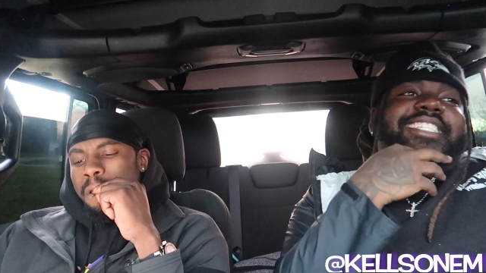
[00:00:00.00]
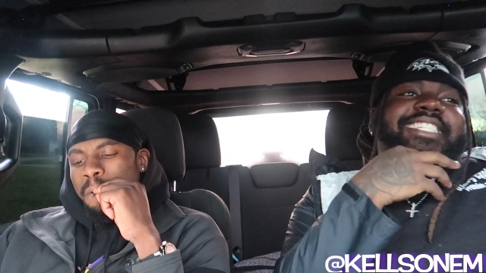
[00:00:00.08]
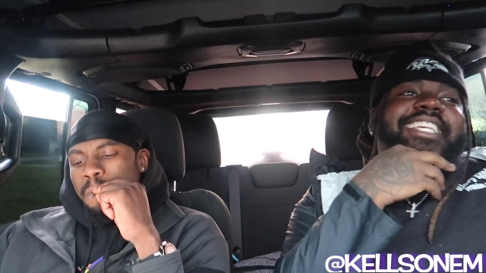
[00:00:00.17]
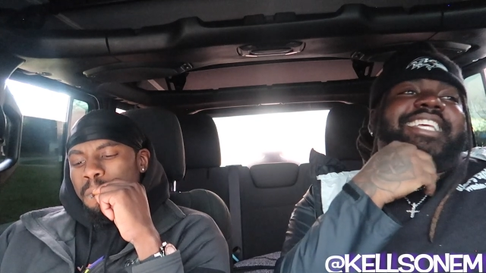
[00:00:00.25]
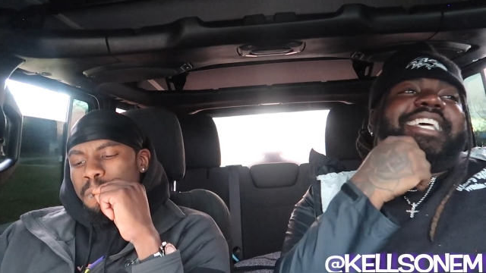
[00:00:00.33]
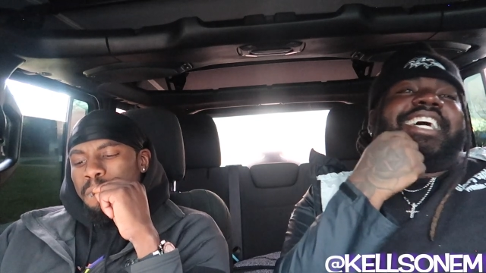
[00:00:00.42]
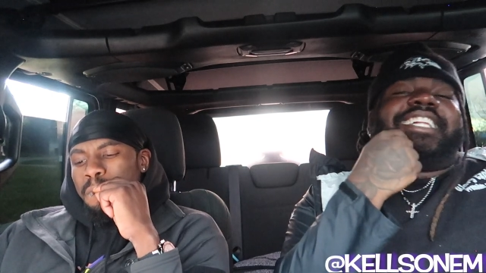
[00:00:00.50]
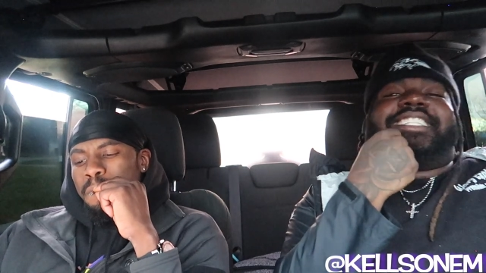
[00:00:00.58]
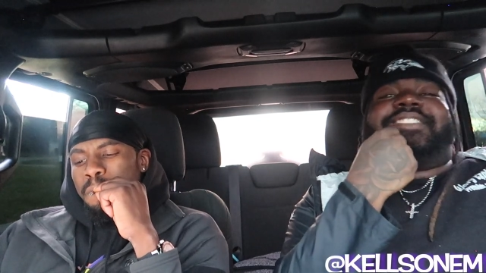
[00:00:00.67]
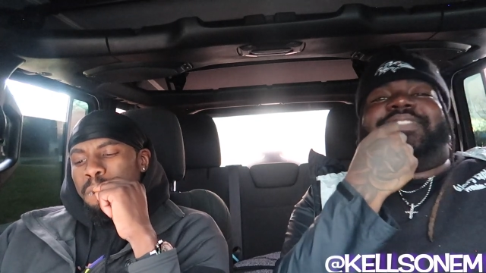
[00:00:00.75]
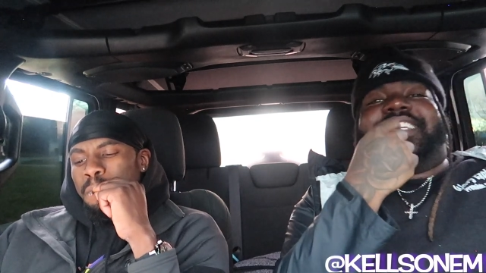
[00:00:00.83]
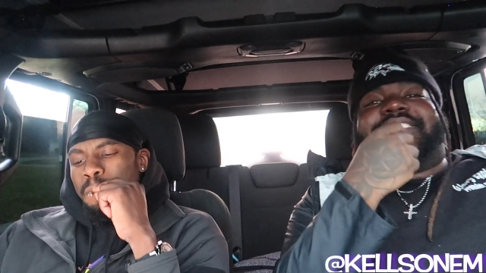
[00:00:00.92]
Speaker 1: said, I done
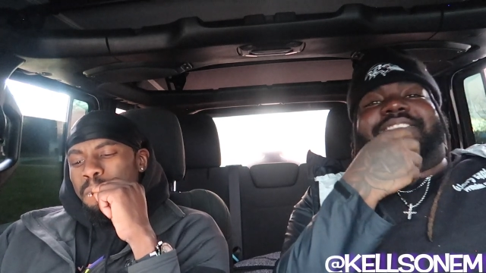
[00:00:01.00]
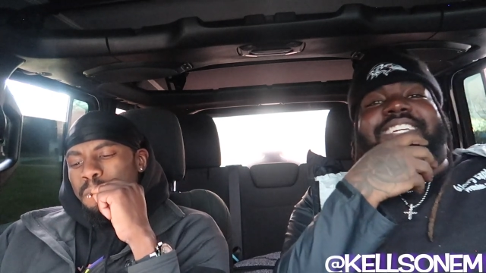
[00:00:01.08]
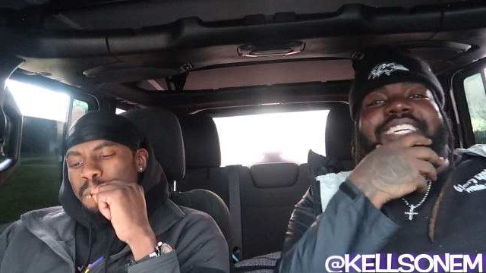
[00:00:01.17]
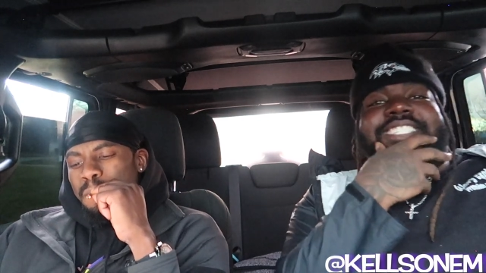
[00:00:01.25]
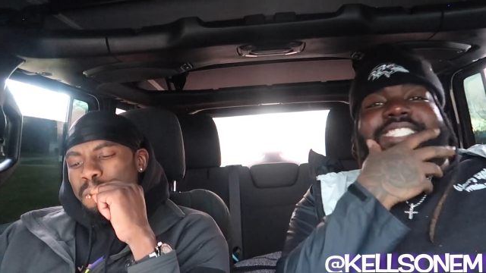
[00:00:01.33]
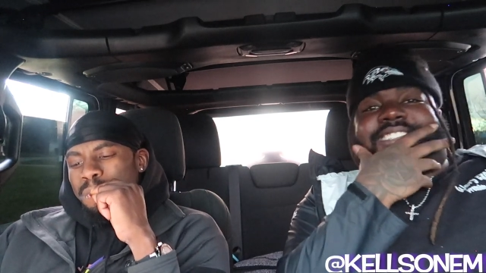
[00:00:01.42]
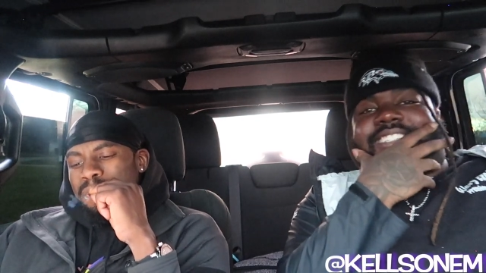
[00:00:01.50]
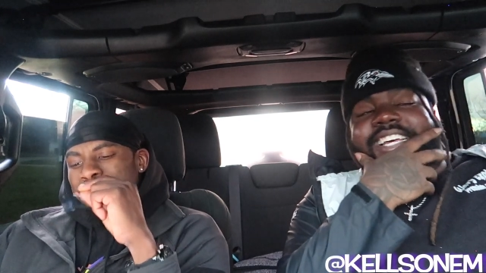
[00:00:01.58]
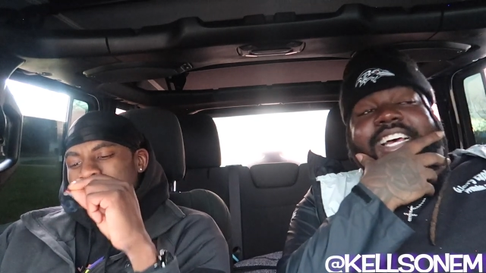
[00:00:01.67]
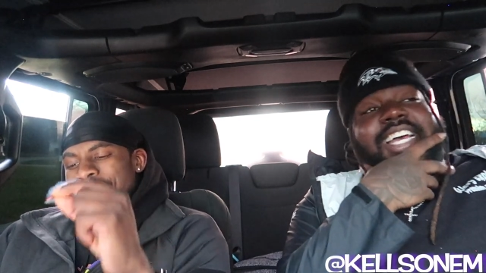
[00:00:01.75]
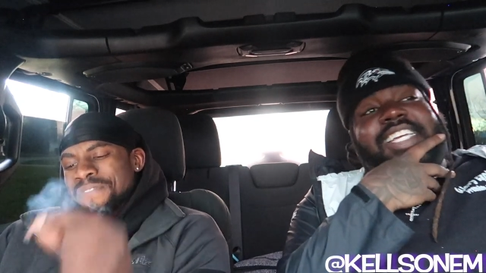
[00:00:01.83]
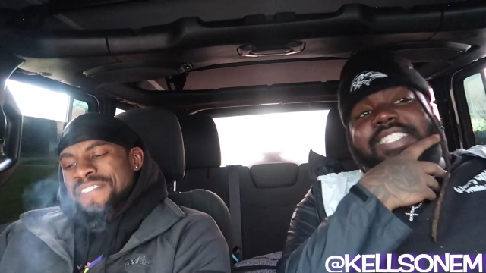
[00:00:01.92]
been through that shit. Nah,
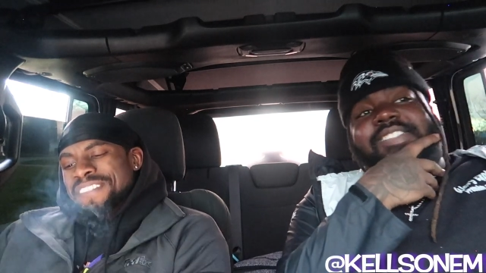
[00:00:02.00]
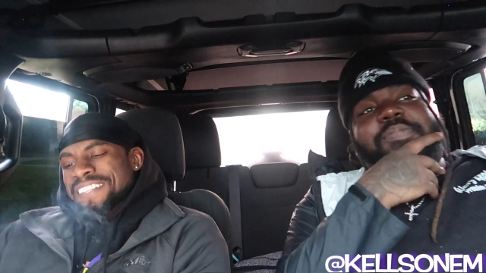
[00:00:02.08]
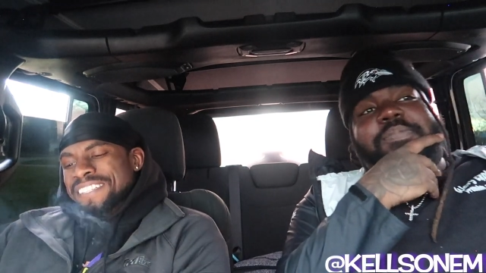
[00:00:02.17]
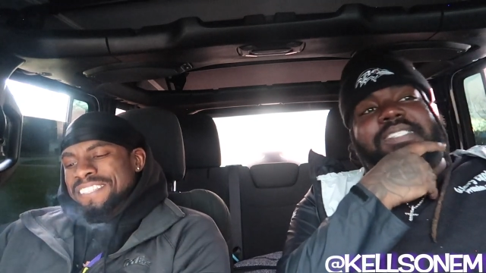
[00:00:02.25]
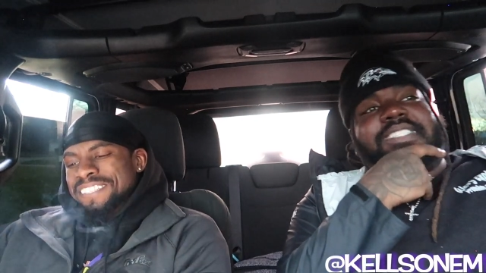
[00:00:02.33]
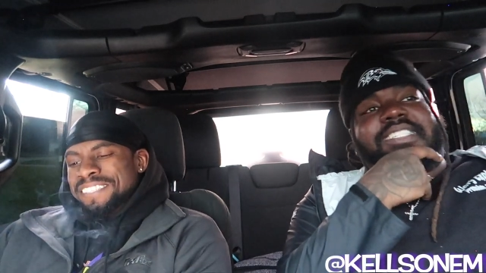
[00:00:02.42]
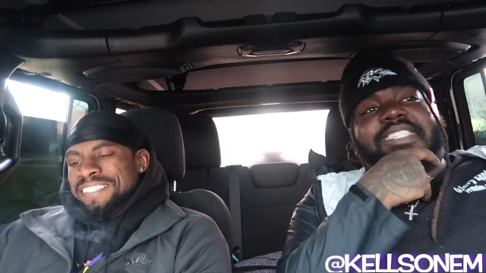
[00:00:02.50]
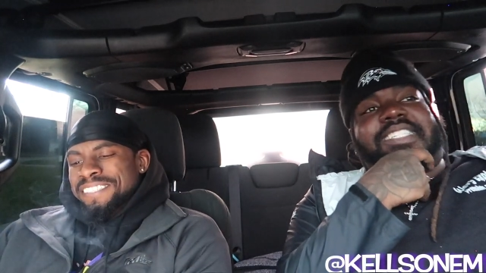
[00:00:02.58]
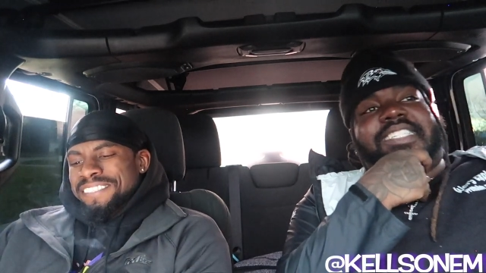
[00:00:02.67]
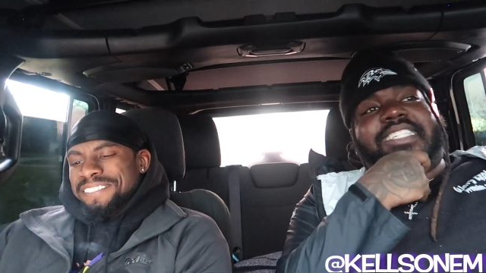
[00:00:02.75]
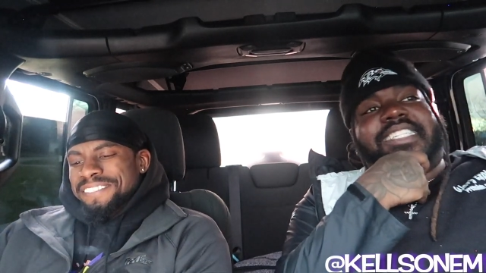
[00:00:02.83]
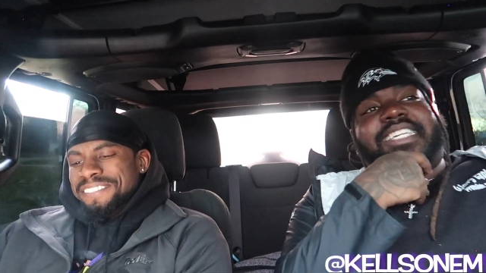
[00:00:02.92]
I ain't never been.
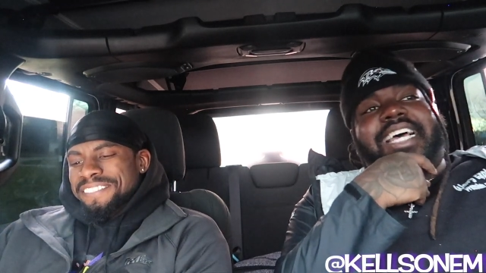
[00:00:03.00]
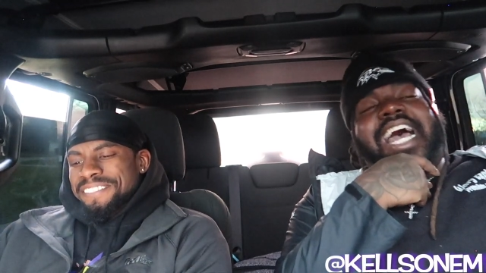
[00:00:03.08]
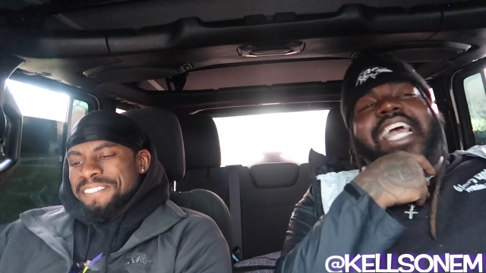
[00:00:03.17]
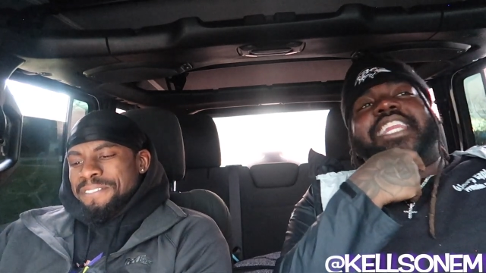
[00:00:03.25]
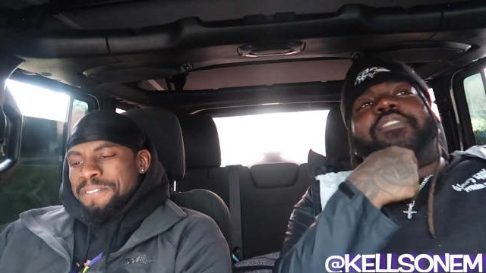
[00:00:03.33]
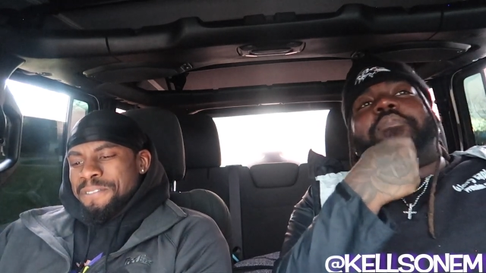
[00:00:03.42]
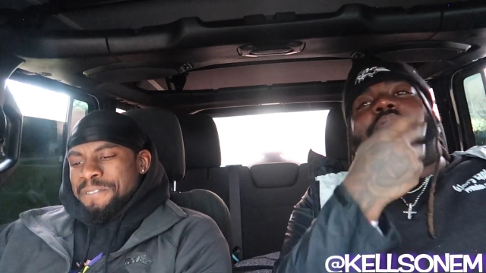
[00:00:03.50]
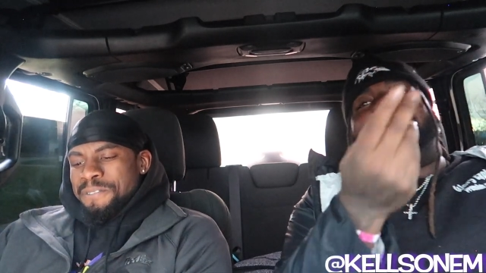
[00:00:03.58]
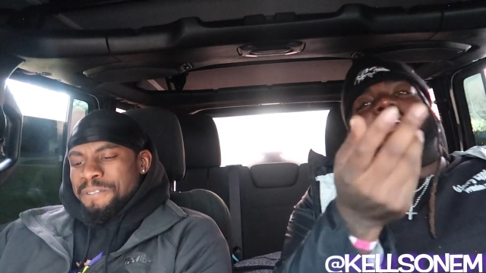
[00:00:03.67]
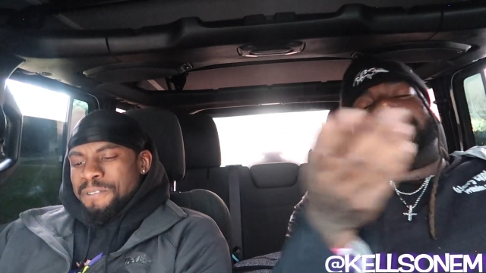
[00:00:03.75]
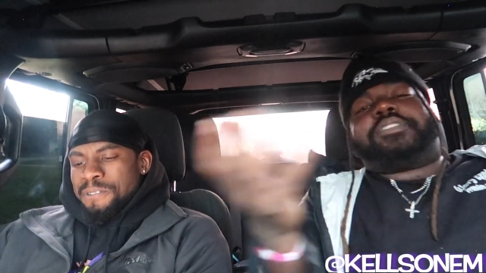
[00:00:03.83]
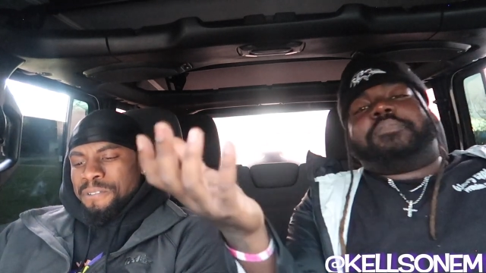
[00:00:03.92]
I ain't never been there
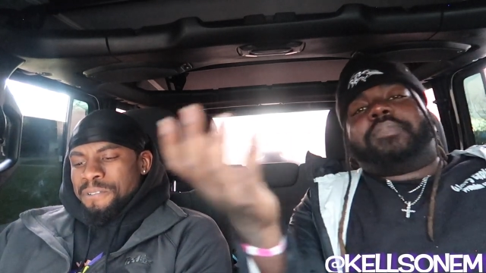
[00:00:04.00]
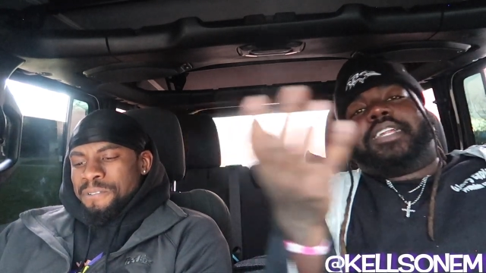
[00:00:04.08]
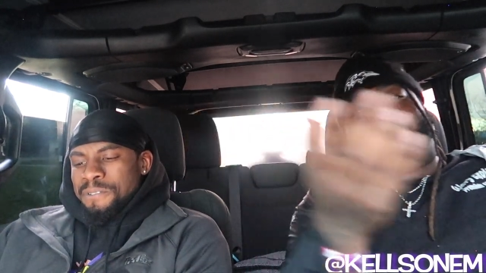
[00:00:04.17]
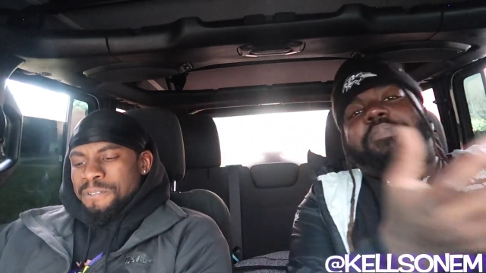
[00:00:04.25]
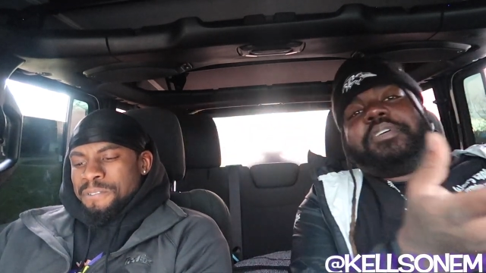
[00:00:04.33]
for somebody's